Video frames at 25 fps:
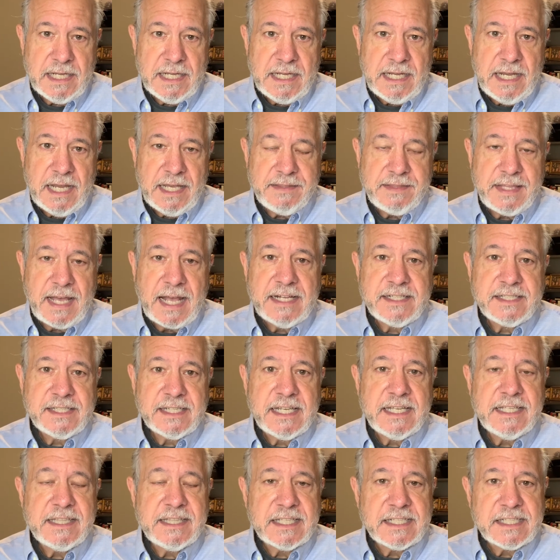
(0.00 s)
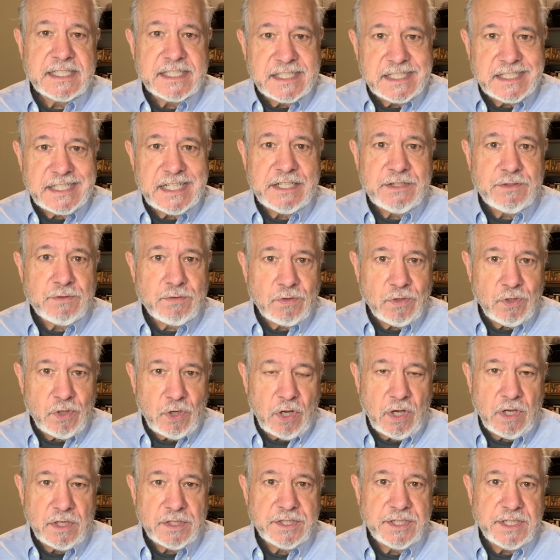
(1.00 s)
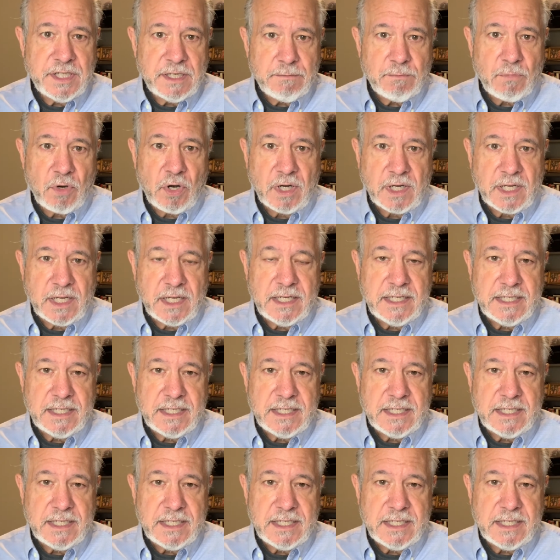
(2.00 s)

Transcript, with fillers: and that's in the central Austin market.